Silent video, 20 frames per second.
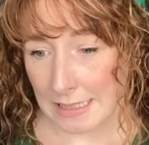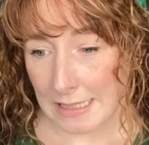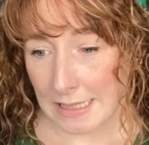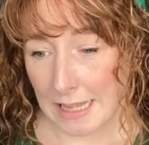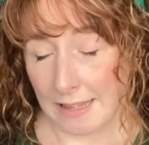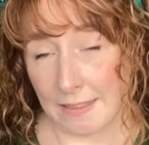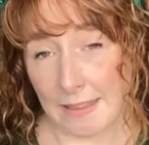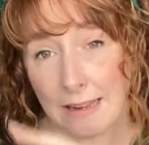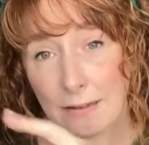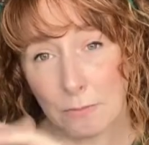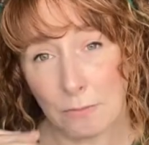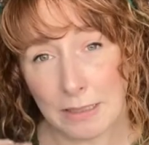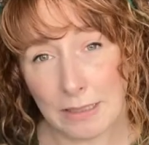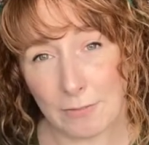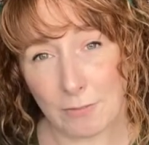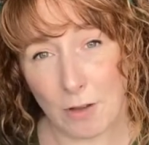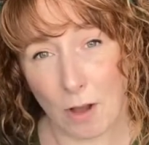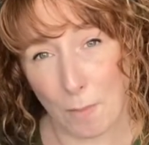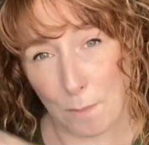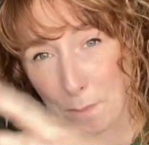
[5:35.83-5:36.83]
Then when I've
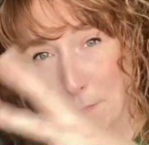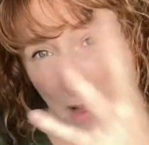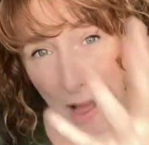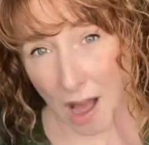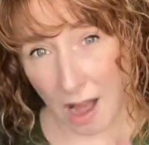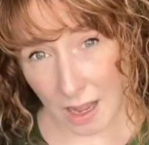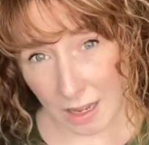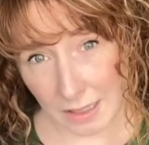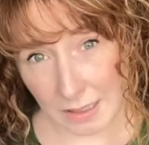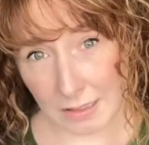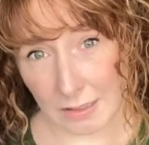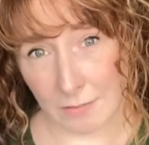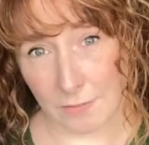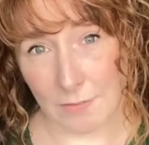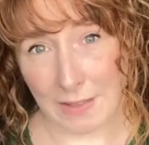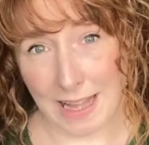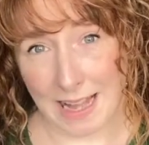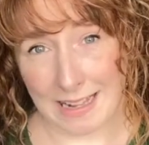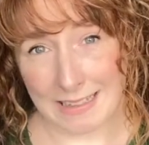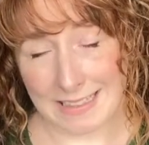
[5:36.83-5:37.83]
got a pile of
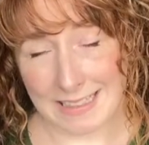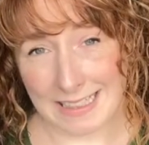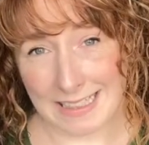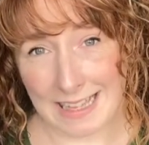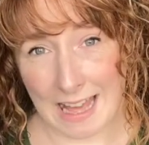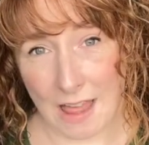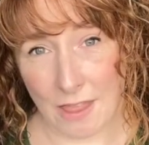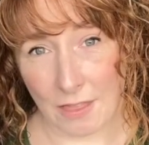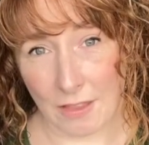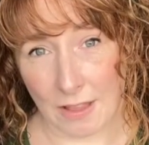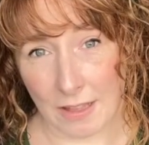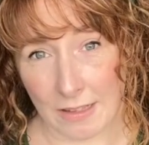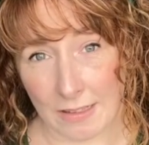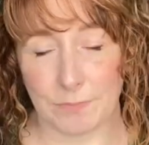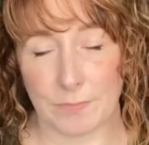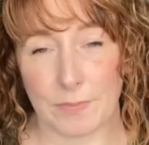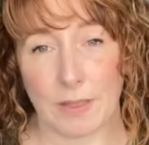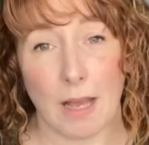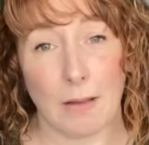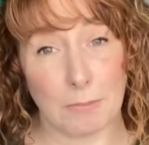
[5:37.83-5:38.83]
that together,
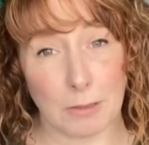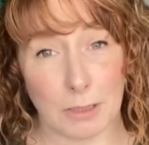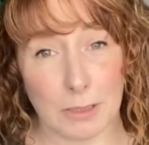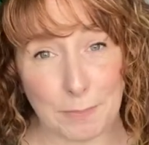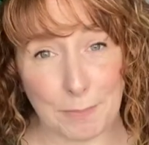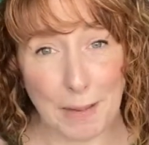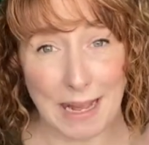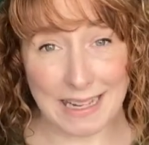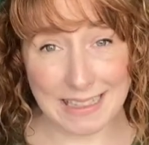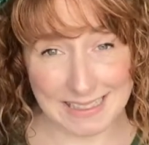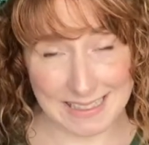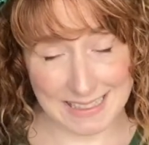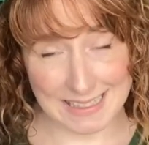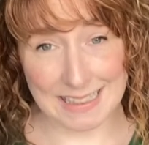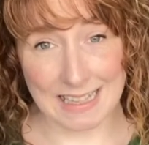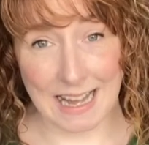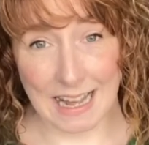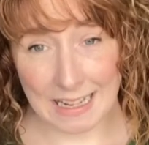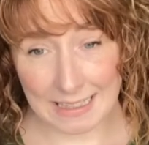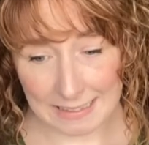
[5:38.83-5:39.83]
I'm going to paste
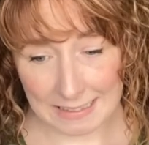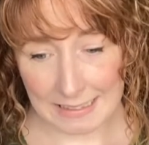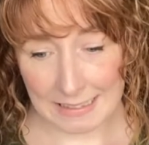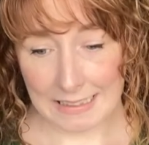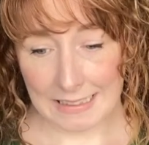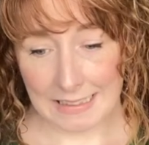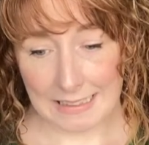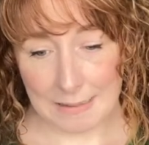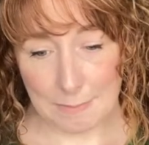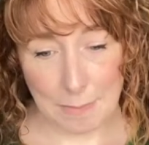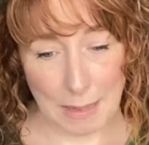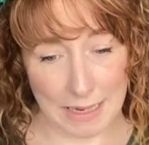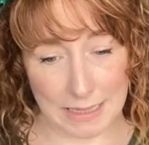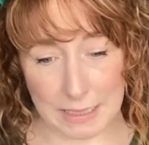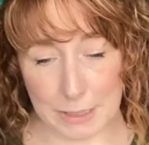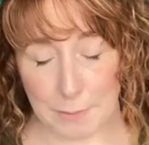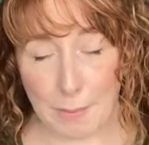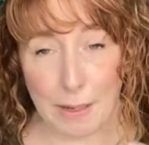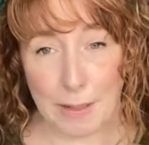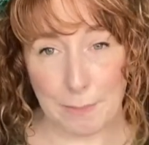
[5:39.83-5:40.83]
that
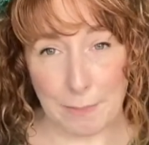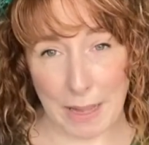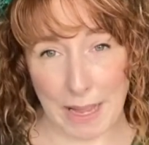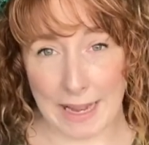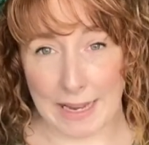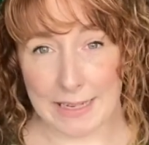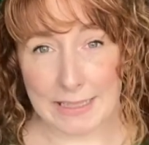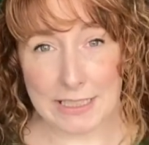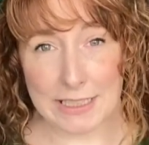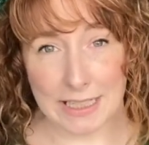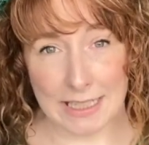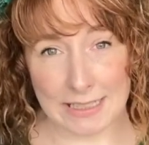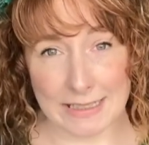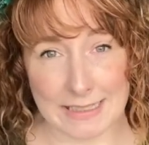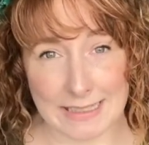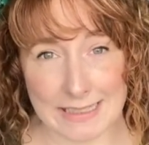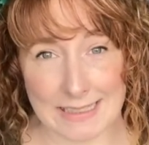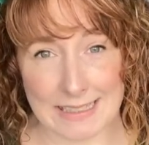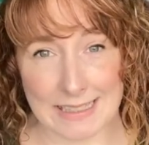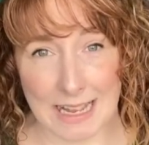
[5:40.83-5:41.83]
page by page in
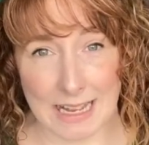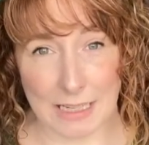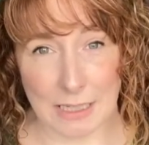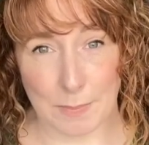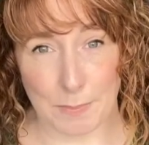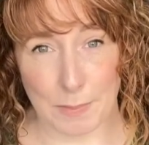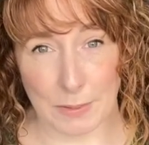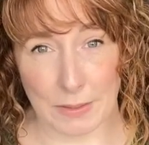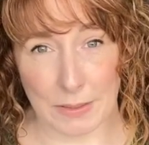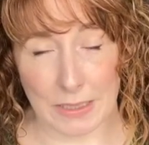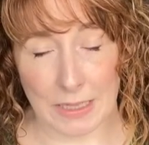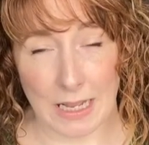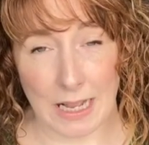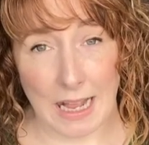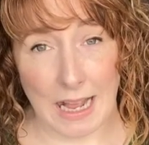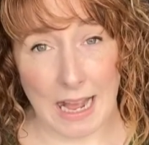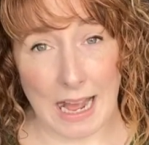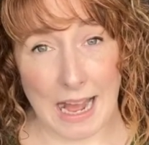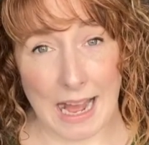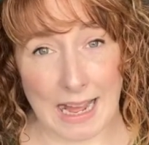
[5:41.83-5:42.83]
this sketchbook,
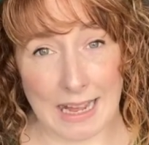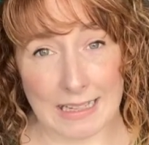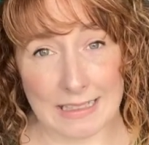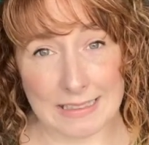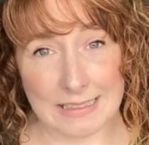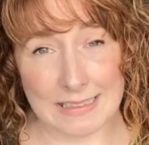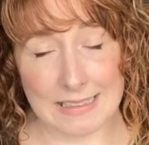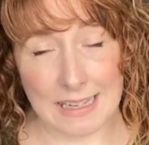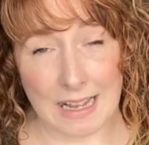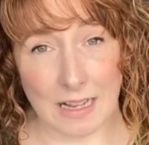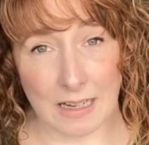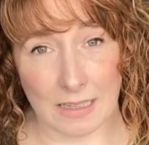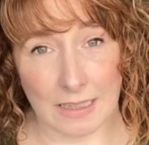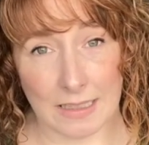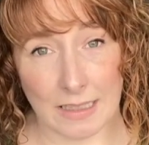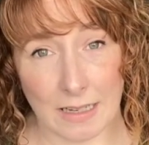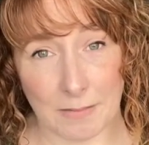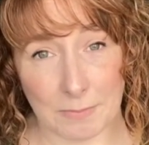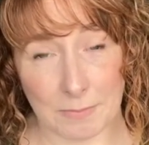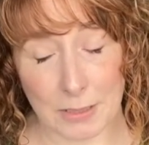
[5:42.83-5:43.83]
and I
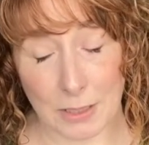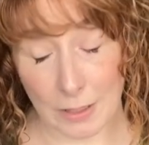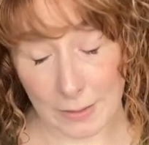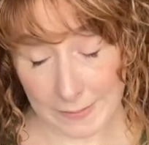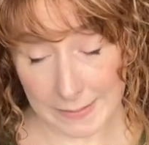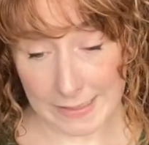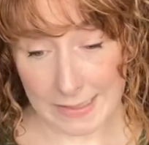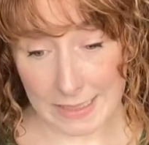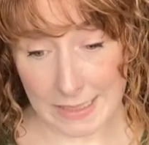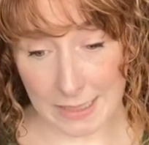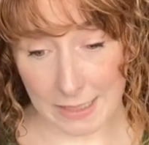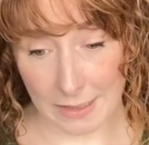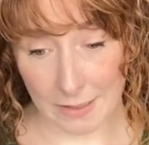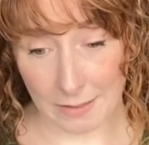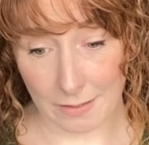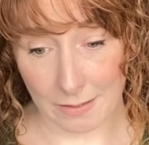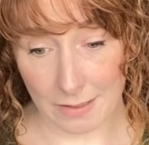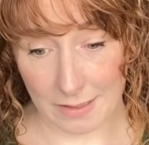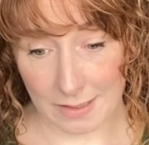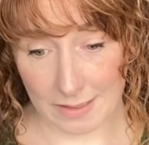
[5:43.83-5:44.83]
am going
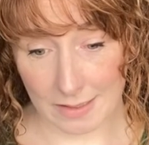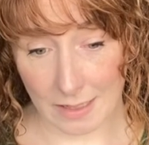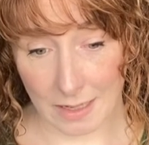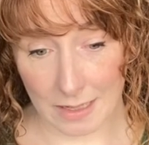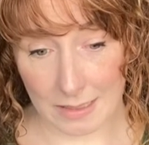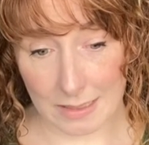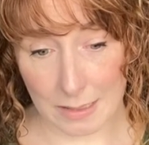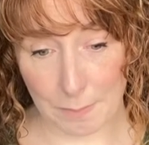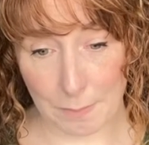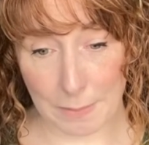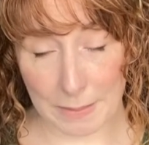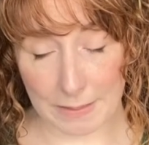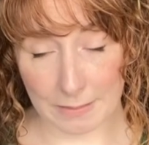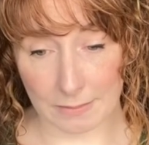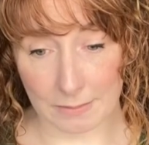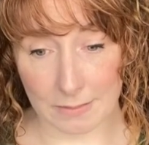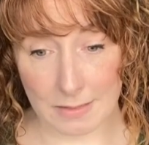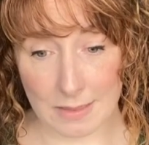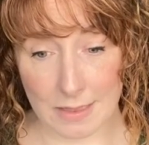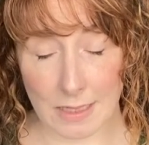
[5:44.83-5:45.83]
to start to
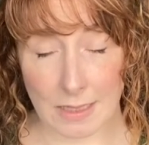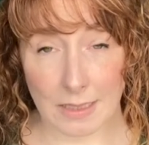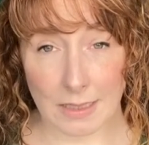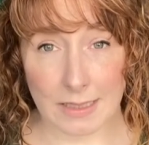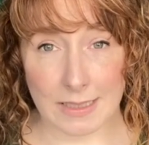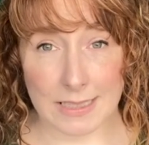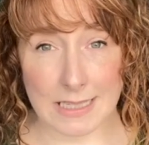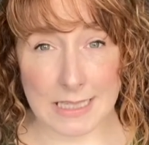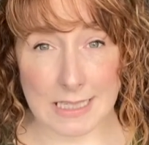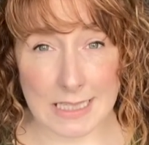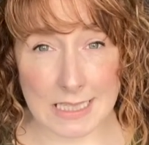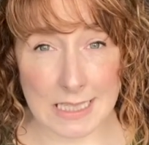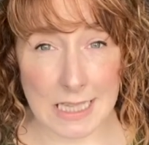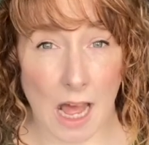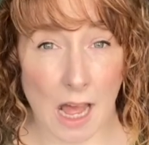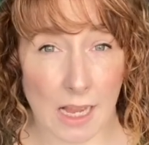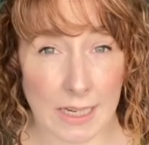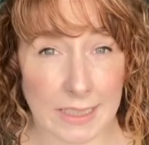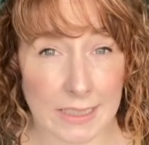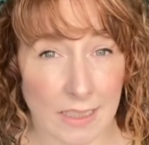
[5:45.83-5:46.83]
build
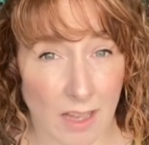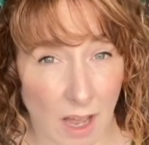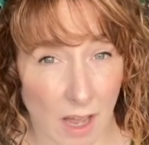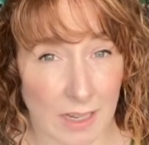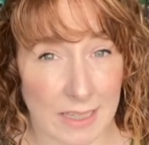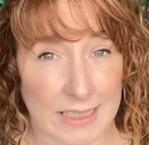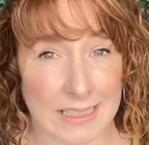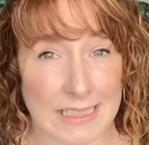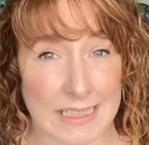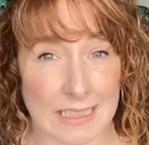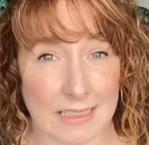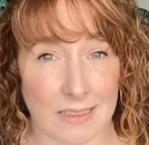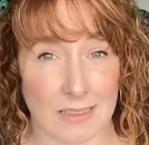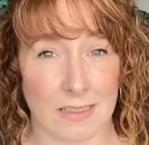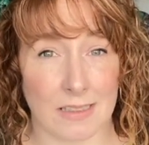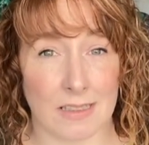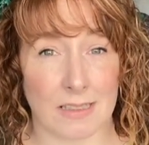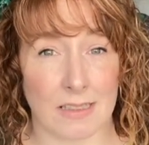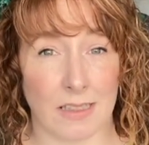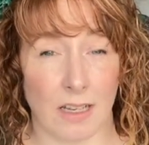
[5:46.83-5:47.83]
design
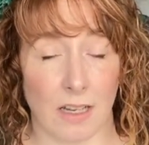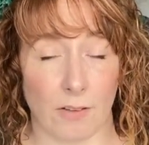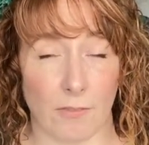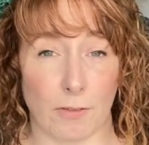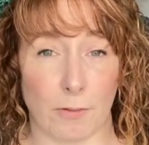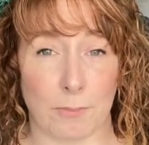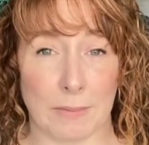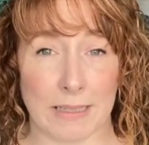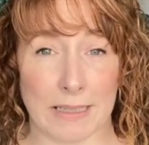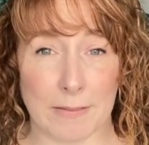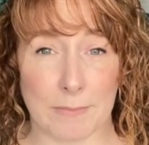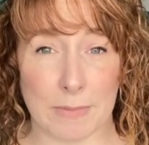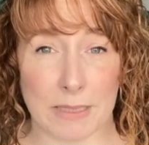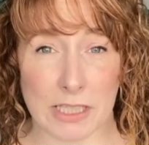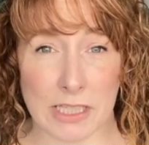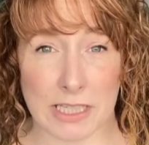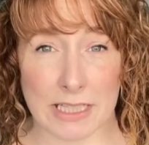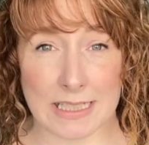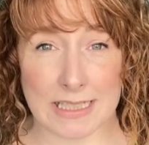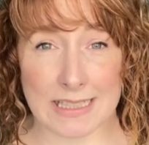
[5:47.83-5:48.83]
ideas from the
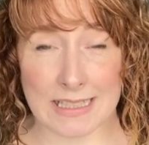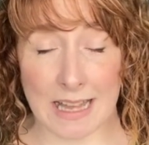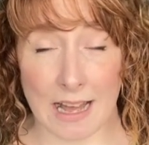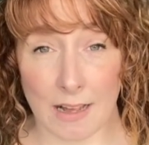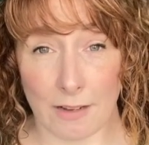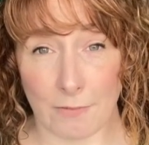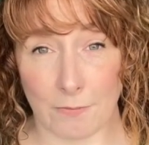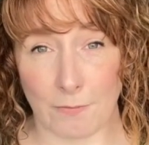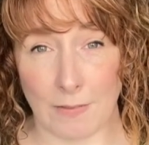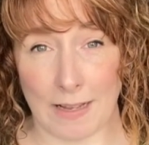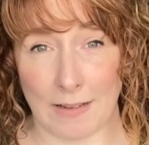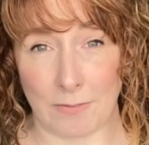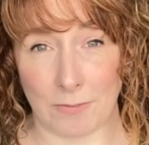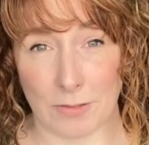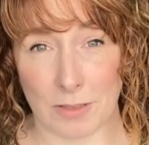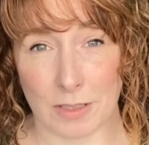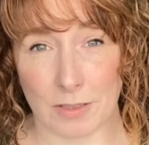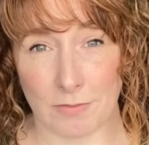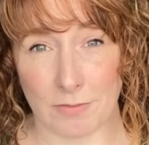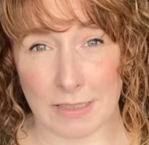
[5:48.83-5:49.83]
images that I
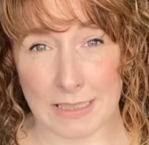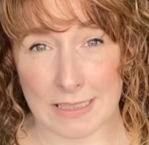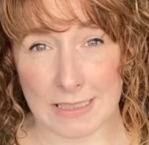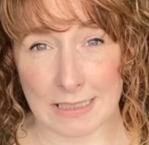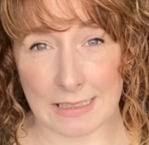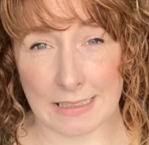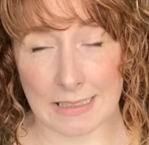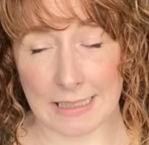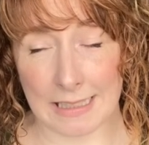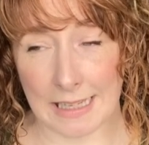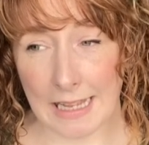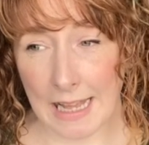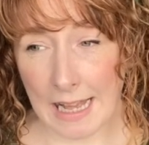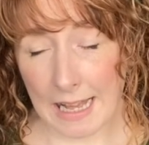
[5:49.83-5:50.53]
found recently.